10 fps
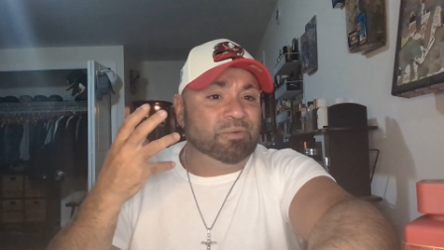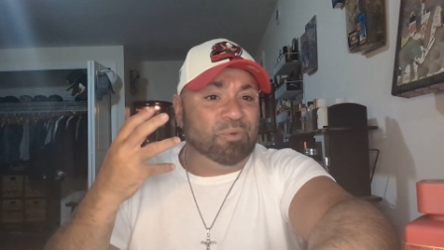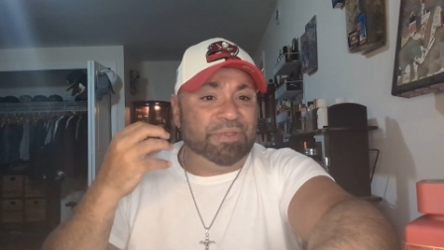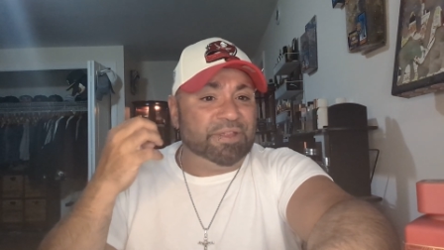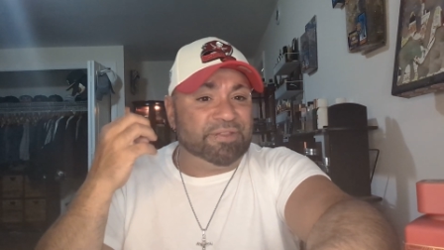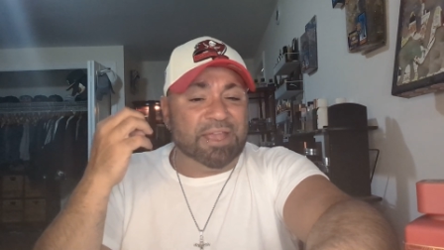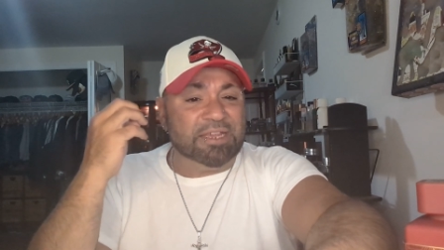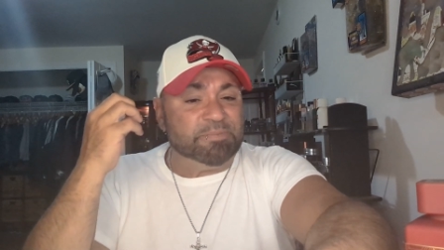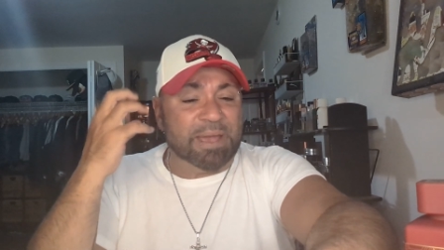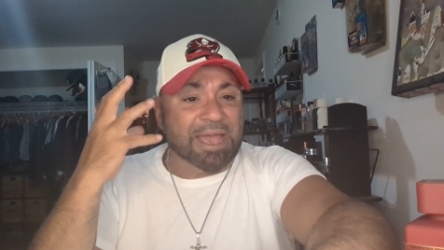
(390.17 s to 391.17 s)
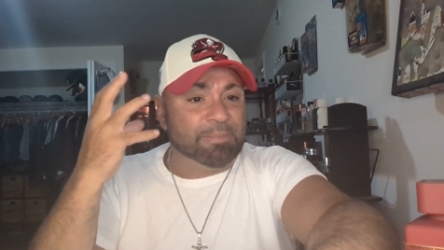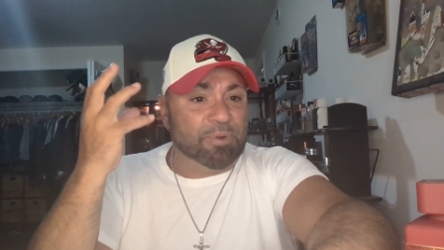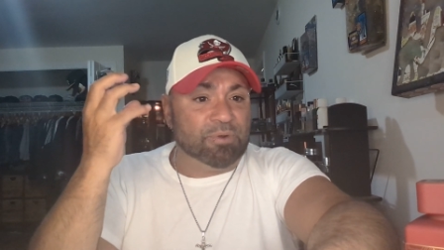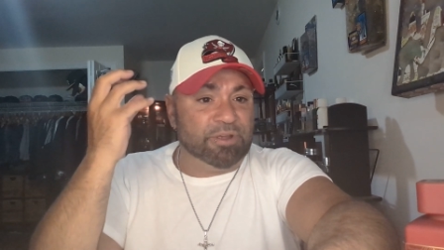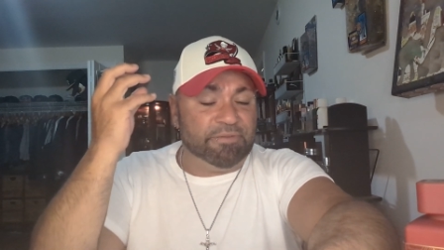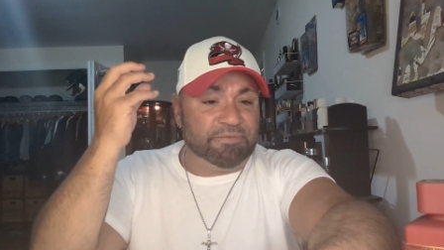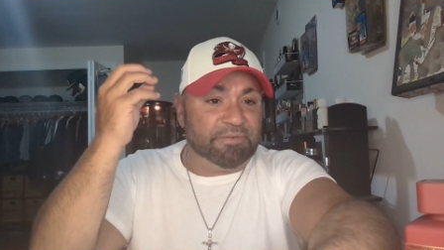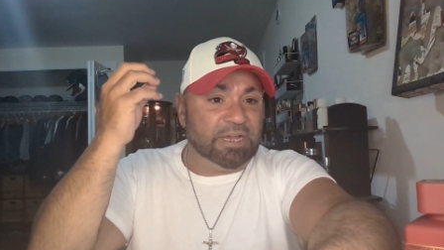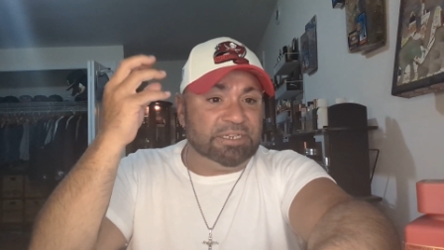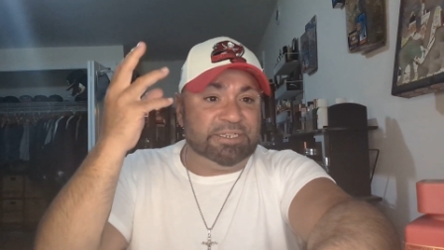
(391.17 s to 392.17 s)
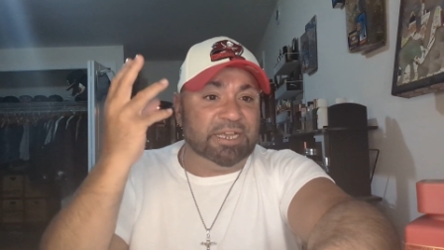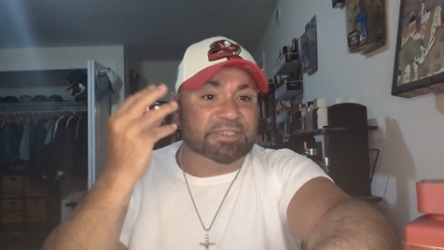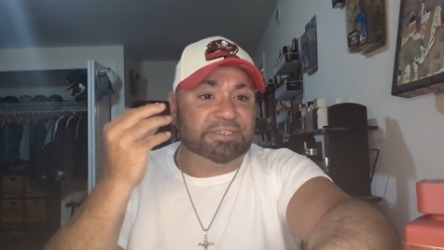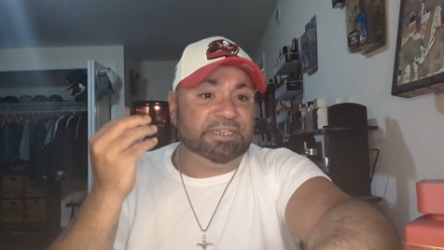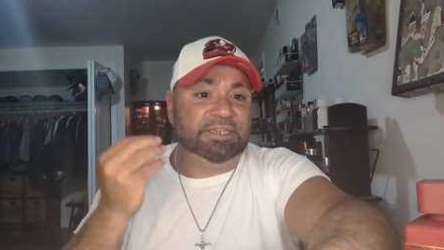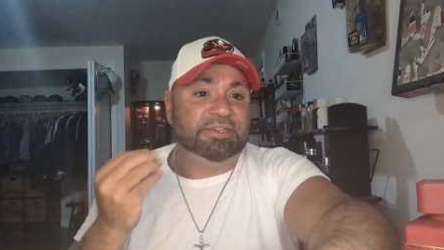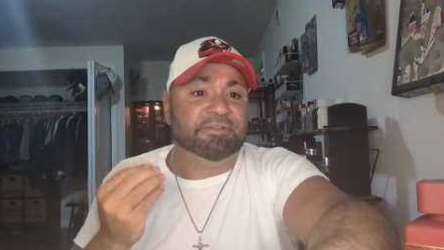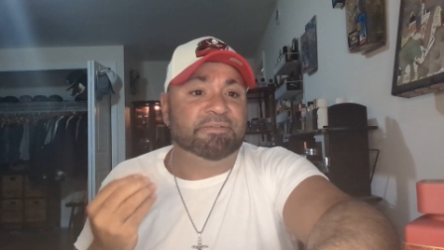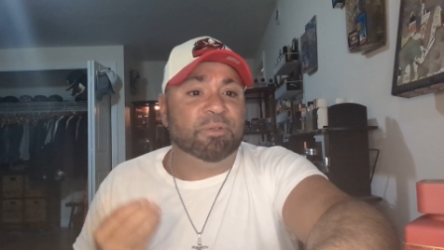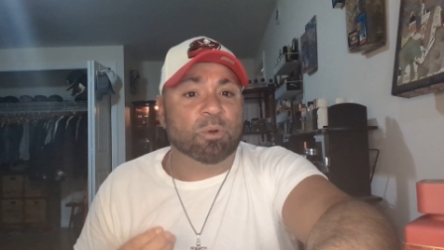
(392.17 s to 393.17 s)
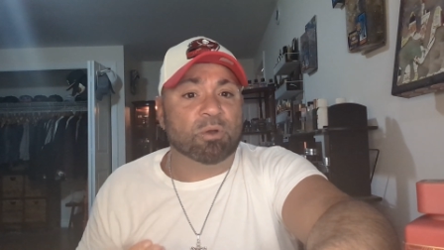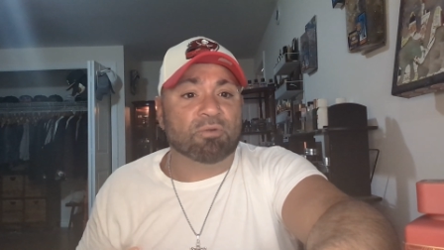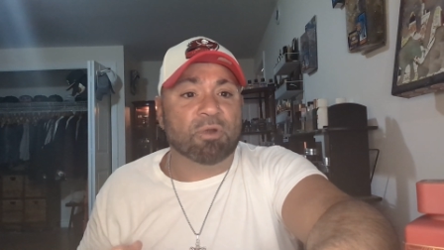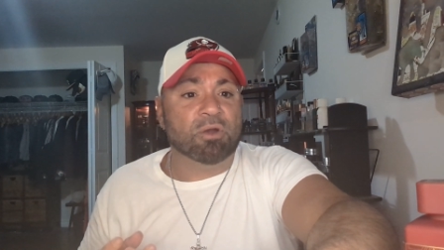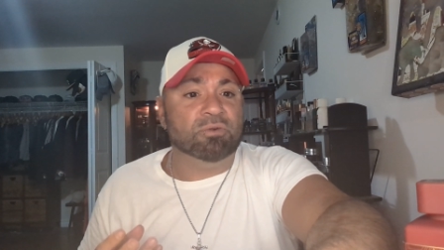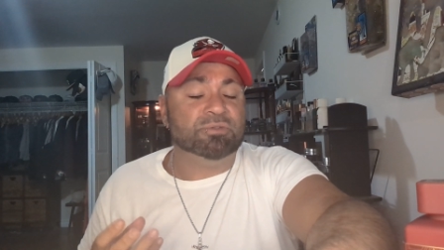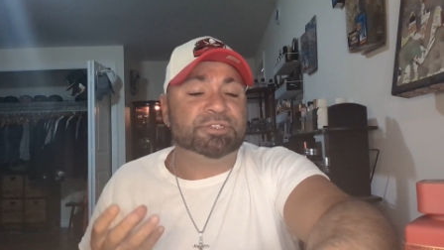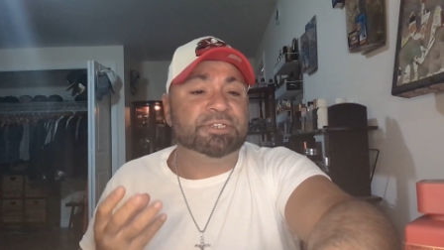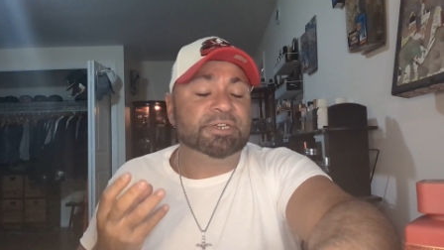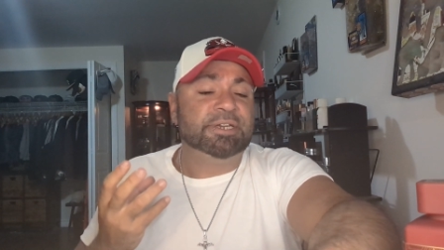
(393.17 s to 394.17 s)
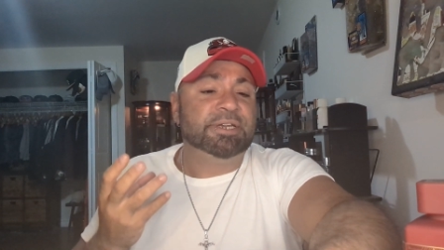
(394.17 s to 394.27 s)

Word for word: with this nice backbone of a dusty floral rose